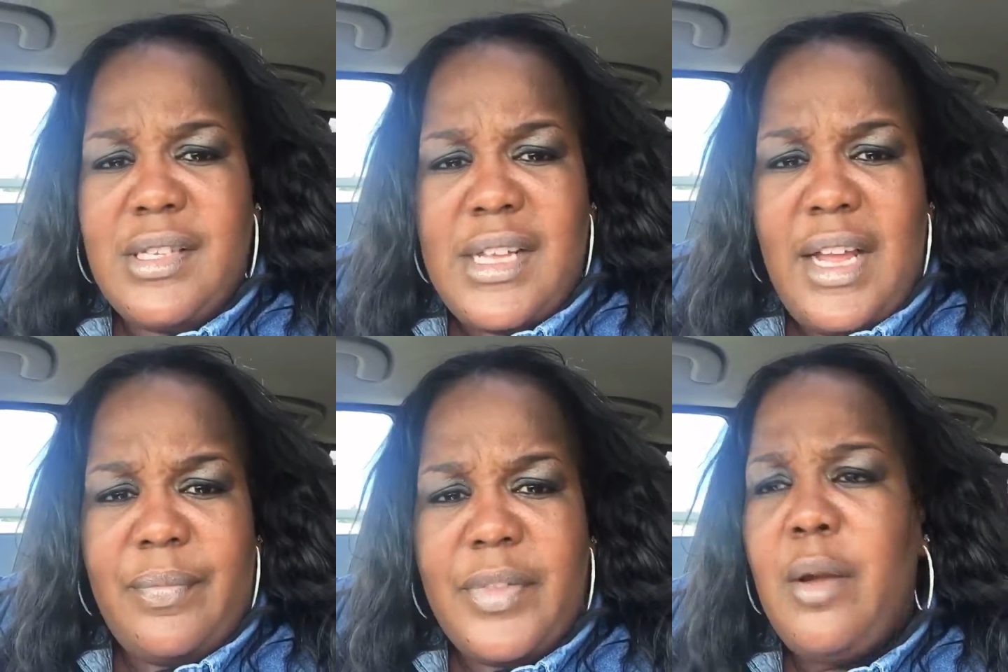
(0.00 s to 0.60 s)

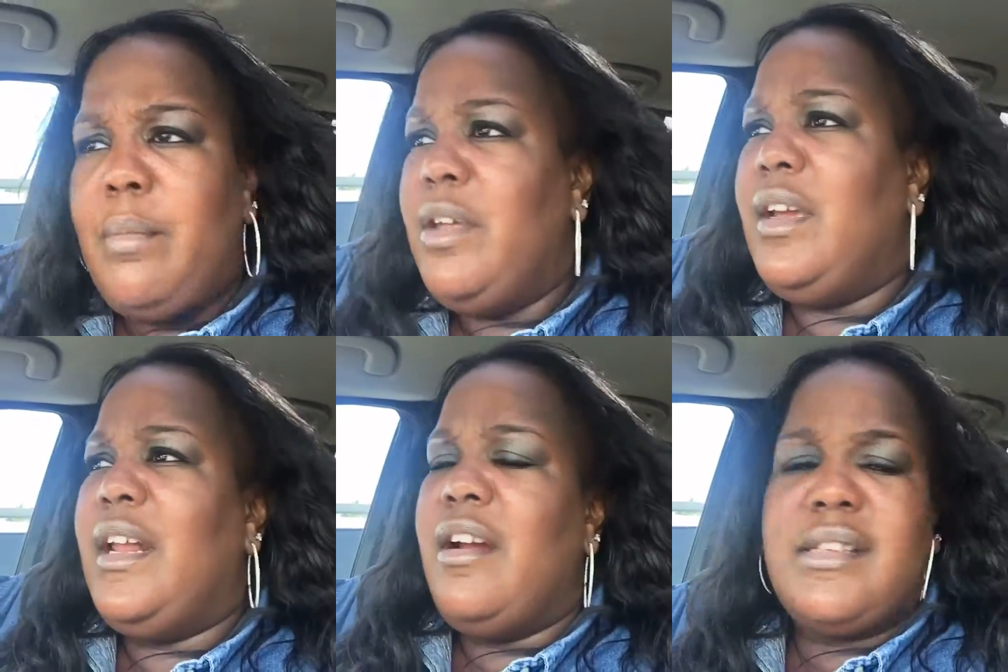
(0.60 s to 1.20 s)
estate, they're
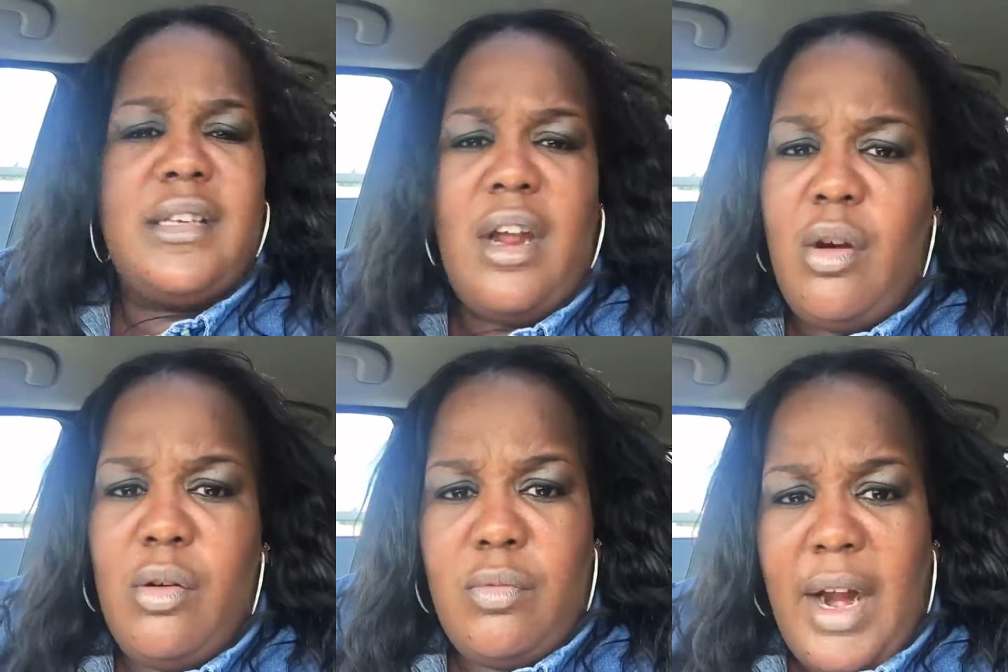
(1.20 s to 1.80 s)
millionaires in their
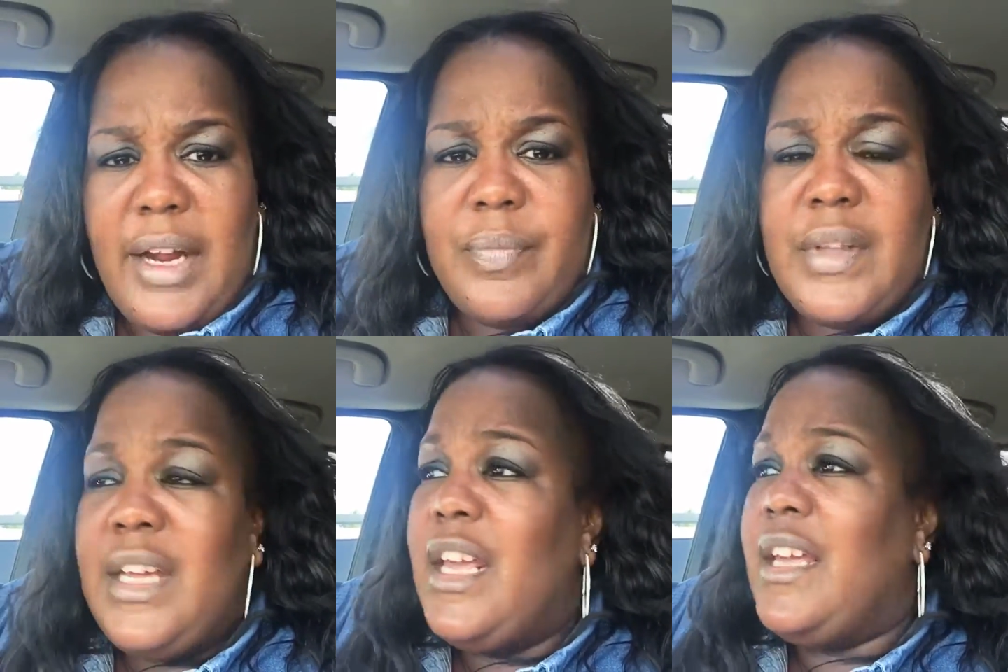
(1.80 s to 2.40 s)
own right
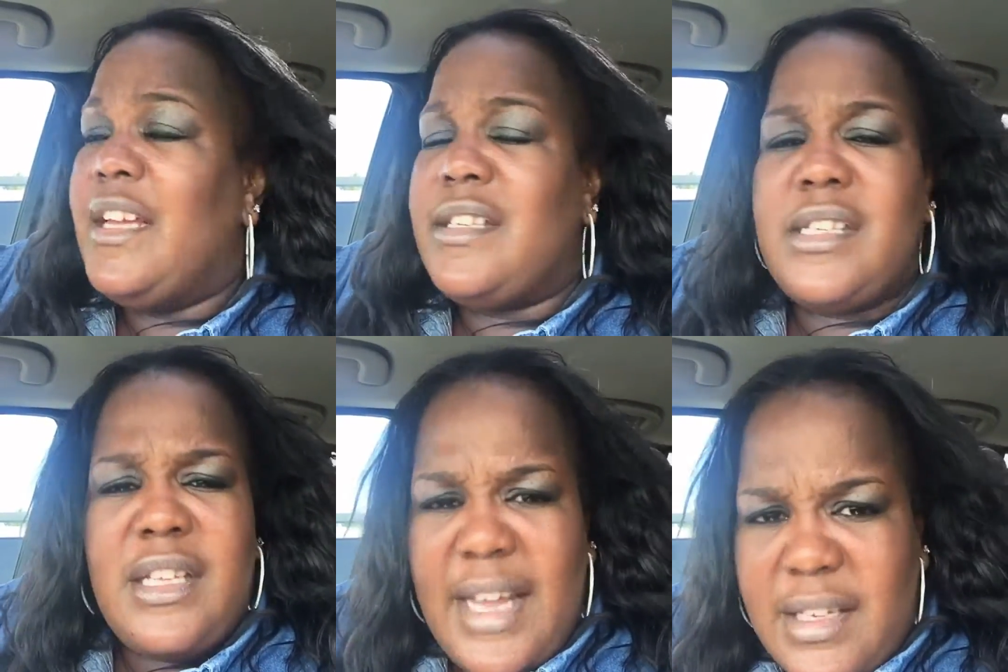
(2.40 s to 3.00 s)
and he gets
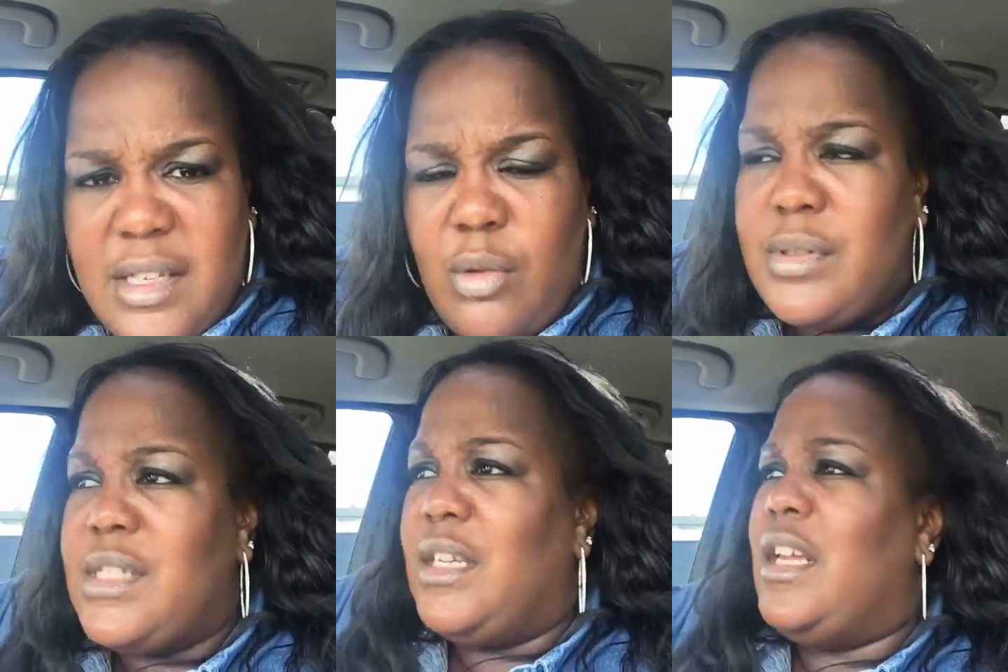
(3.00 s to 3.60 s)
he takes
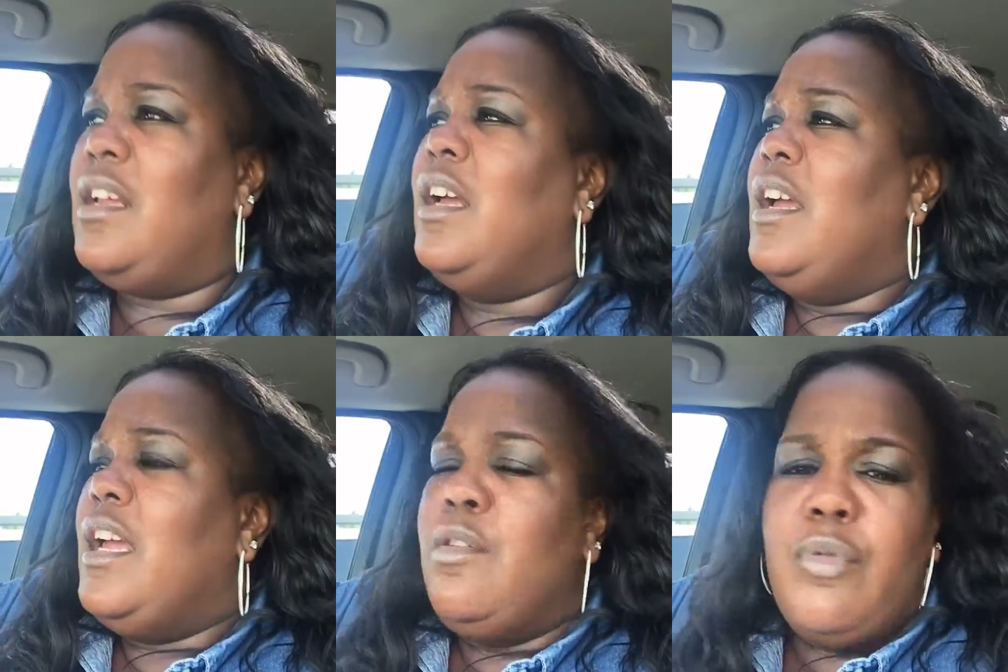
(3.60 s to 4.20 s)
notes and he
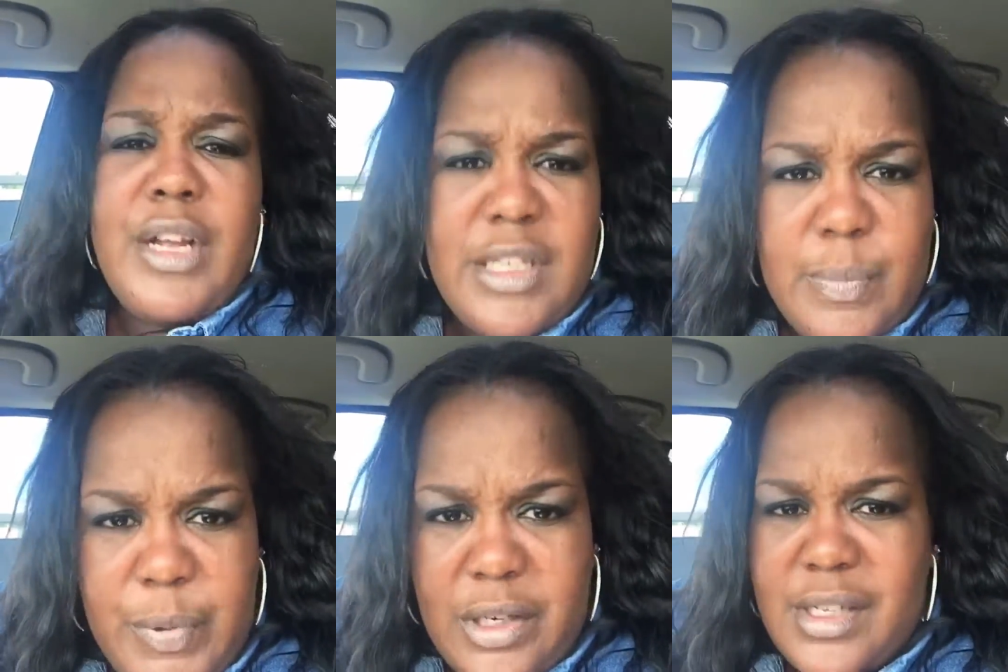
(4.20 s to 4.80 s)
he reads
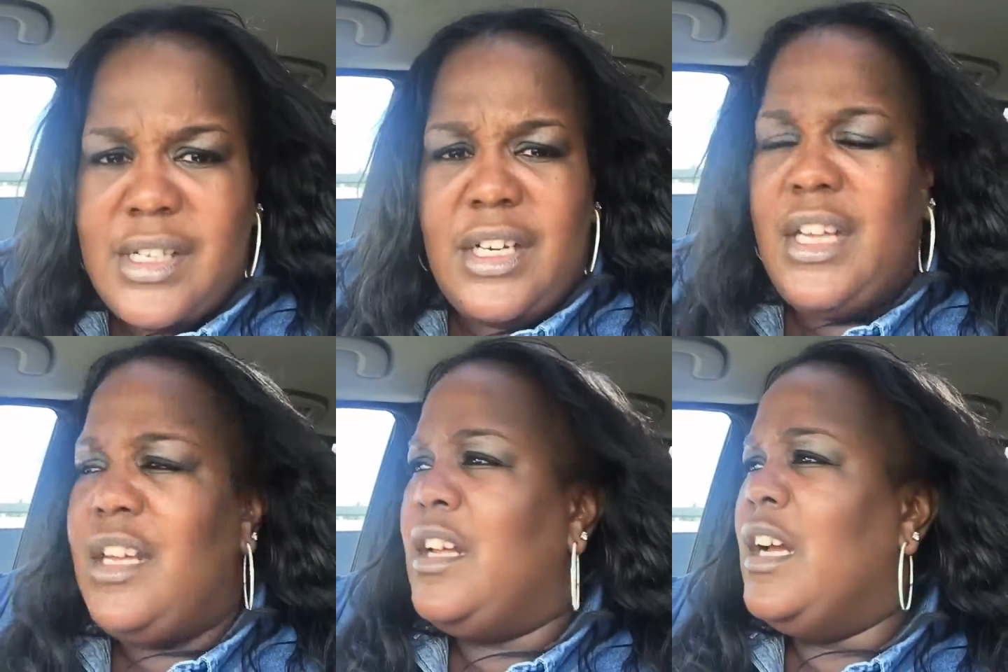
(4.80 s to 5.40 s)
books and
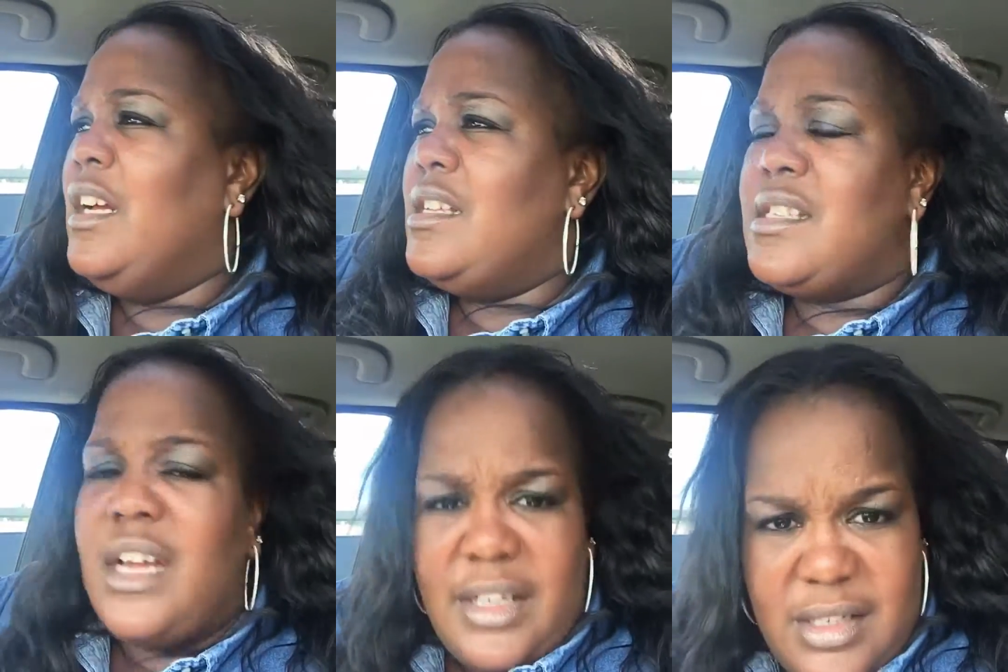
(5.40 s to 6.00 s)
he
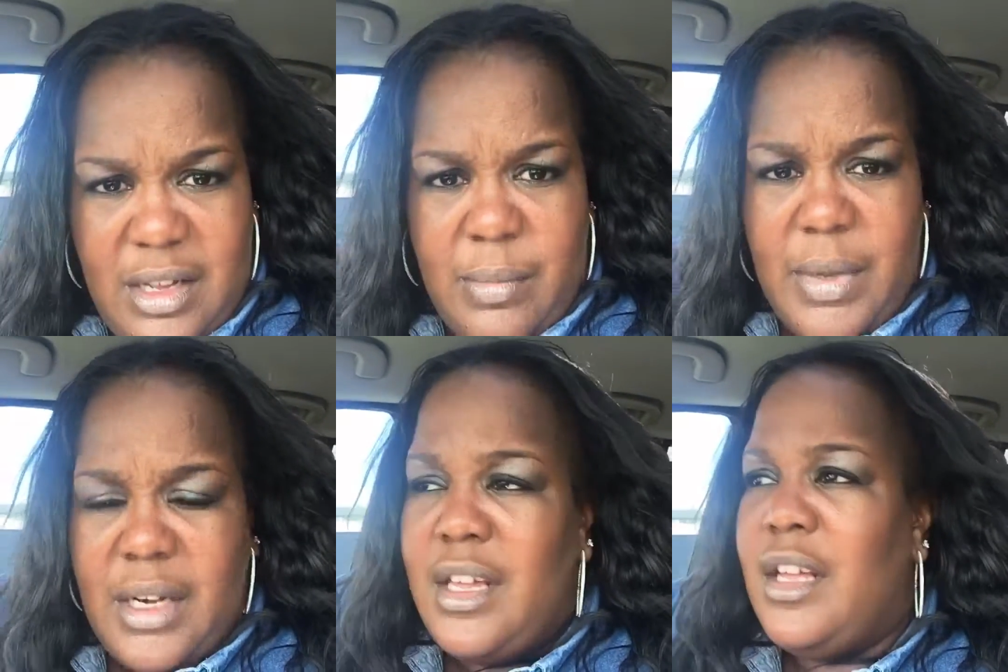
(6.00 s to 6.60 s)
studies them
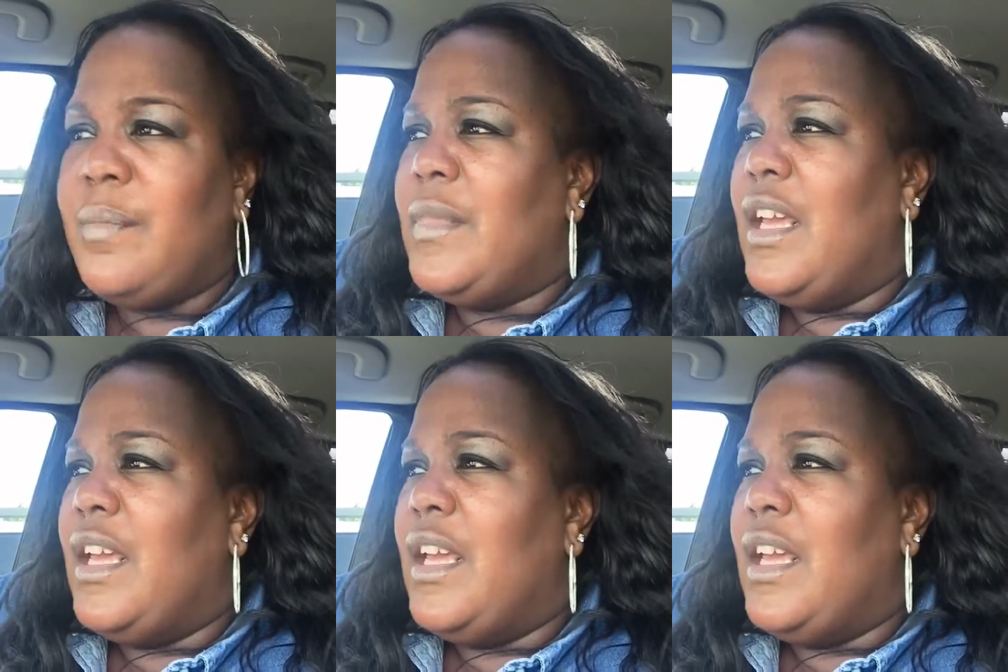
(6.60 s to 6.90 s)
and he